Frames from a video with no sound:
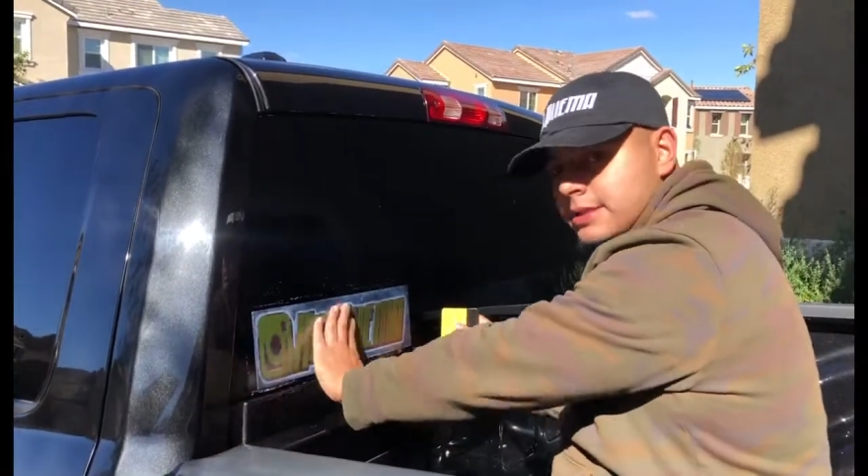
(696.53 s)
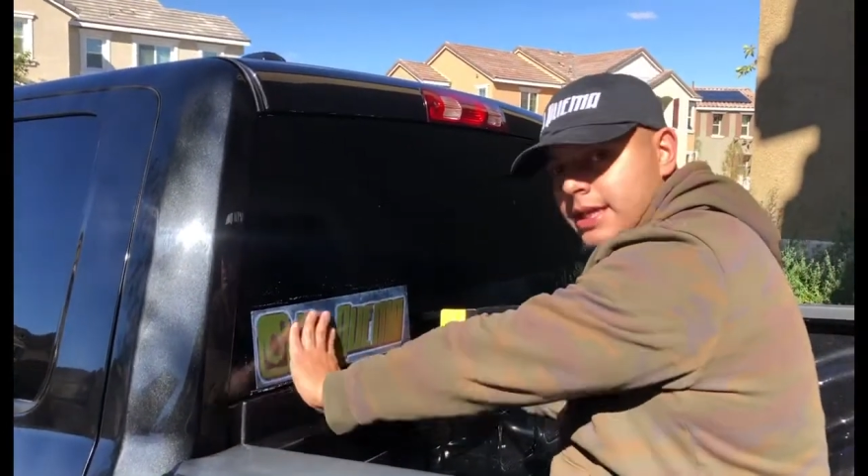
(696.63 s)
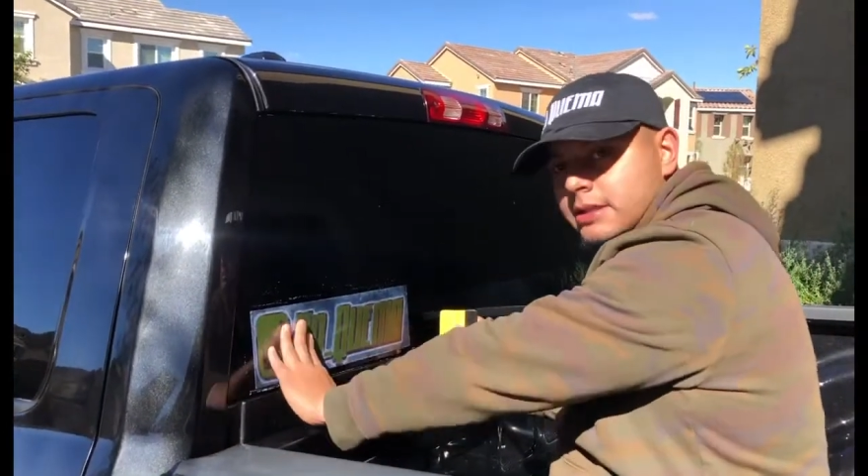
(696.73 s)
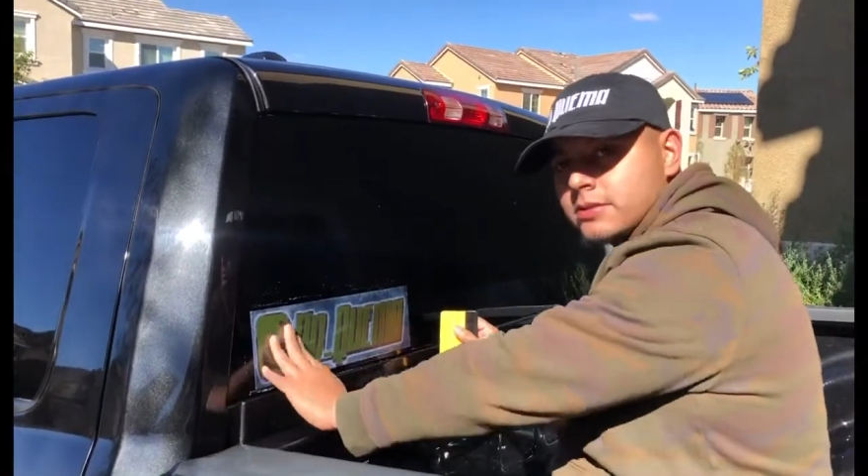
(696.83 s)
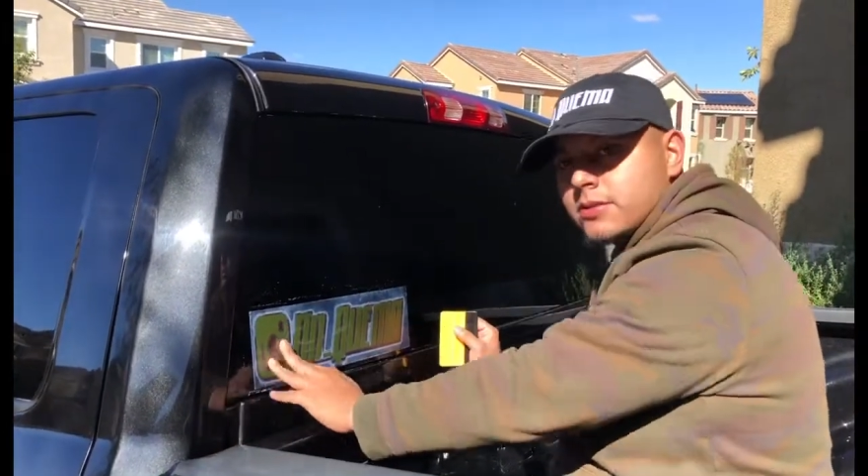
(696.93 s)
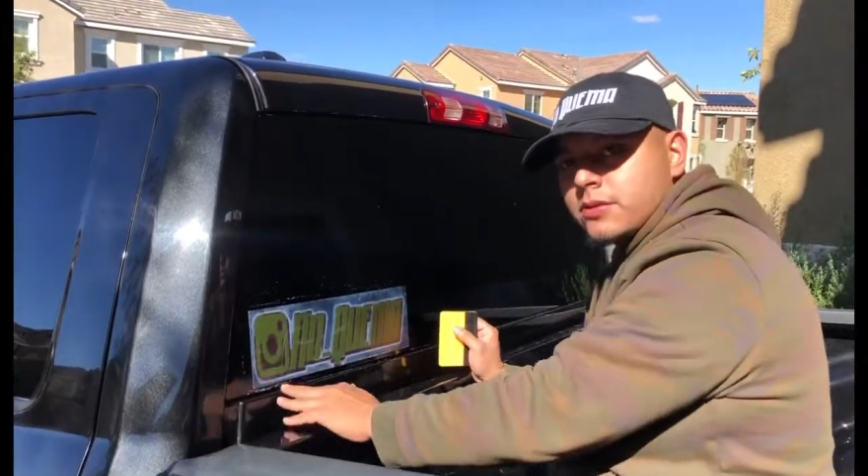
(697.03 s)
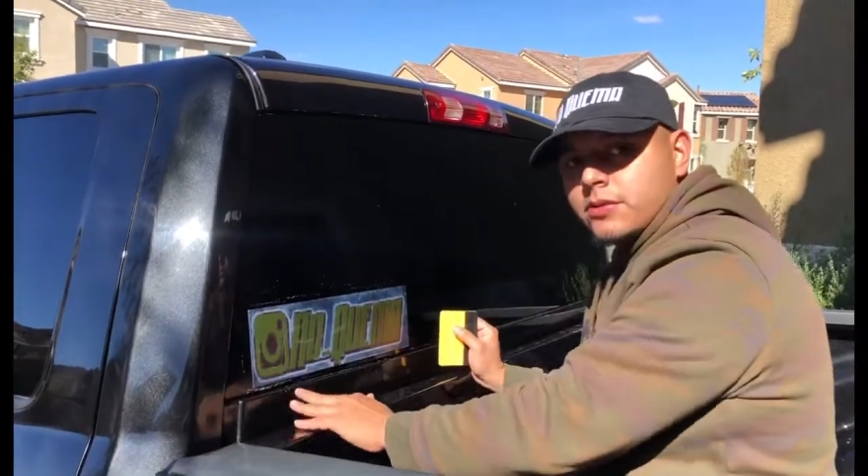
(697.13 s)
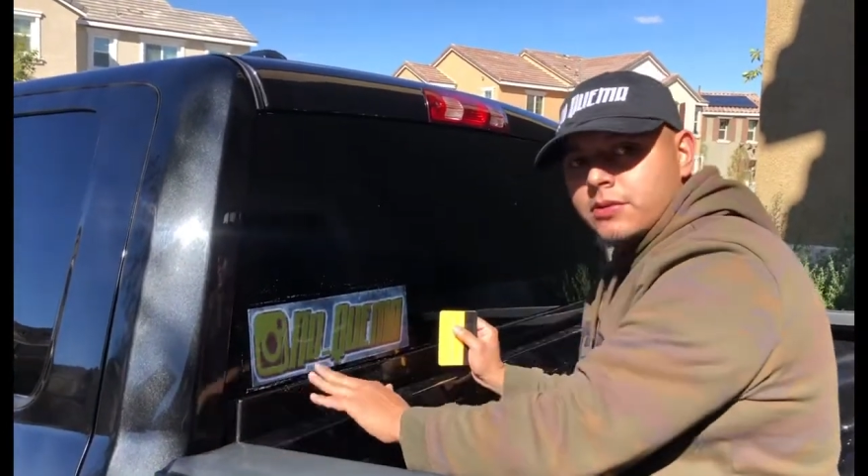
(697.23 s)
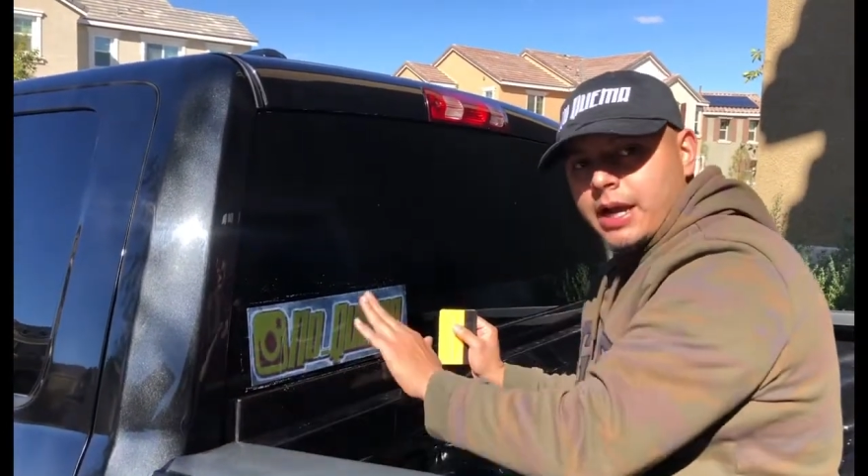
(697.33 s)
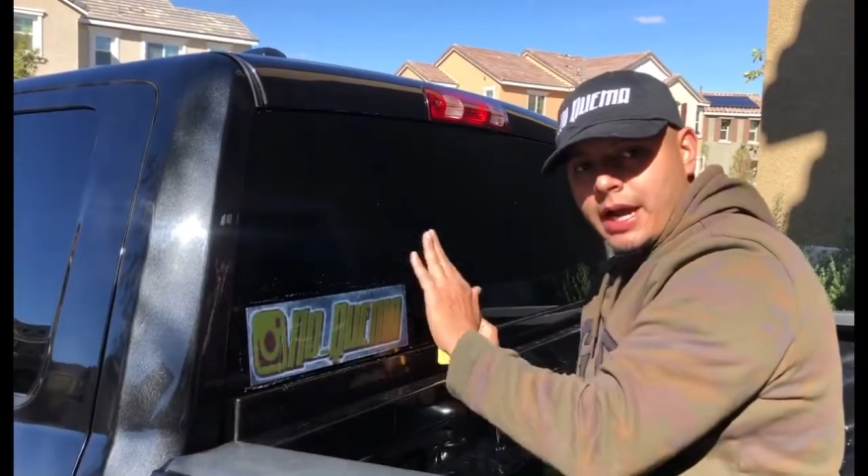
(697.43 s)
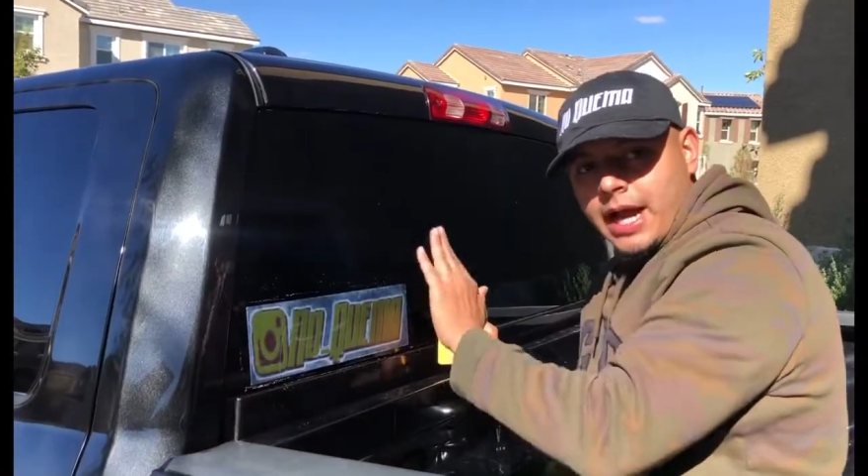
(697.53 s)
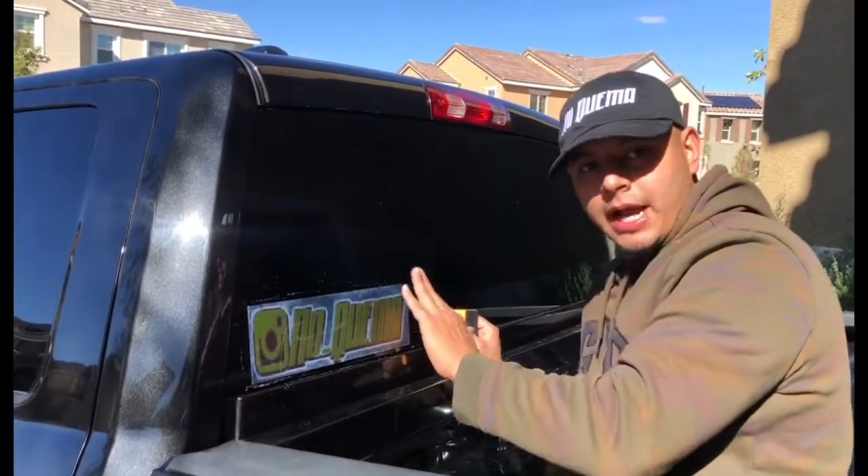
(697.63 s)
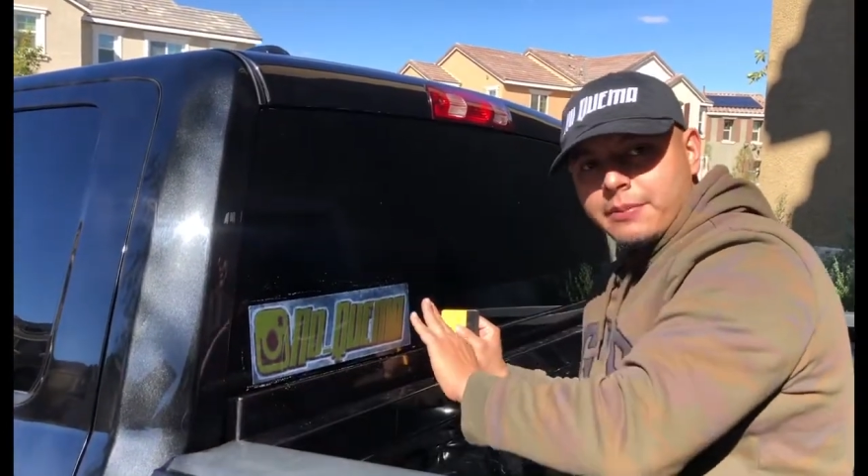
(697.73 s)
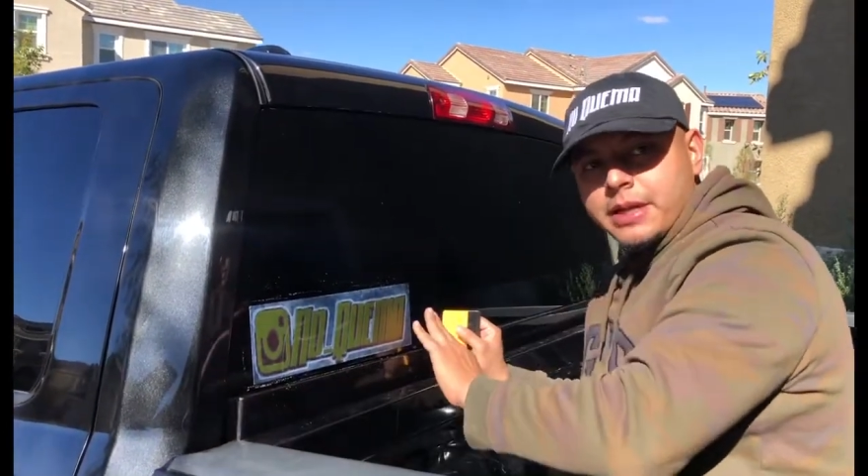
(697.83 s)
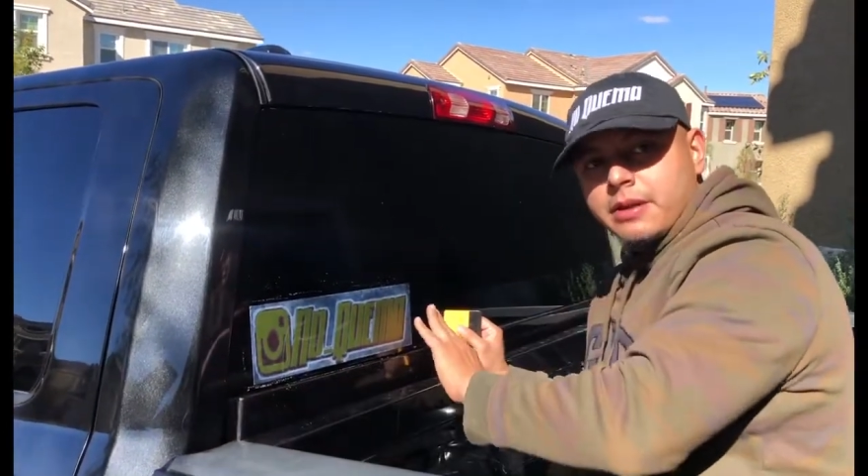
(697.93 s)
guys don't know, I
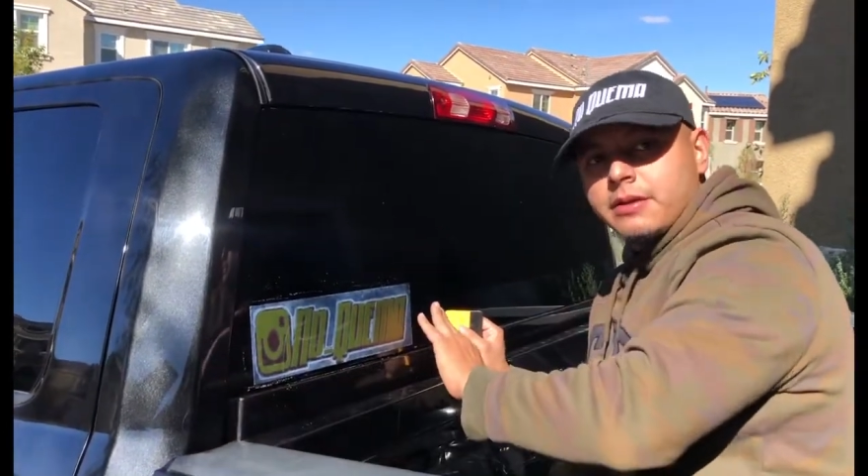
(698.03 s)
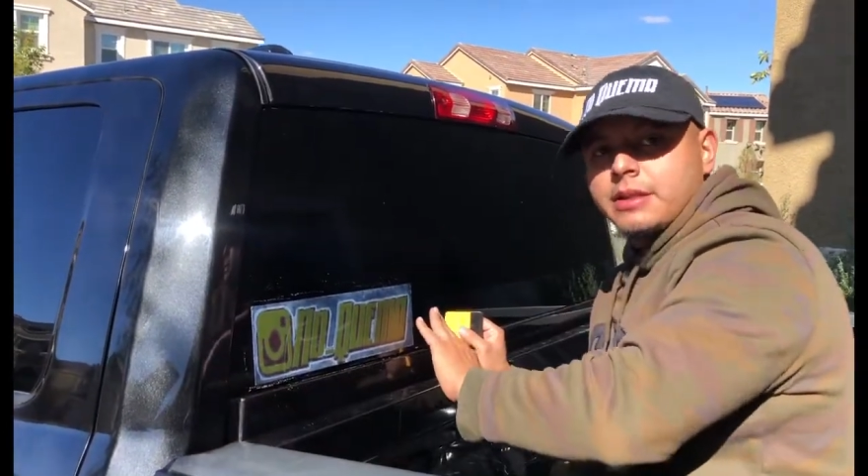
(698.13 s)
make all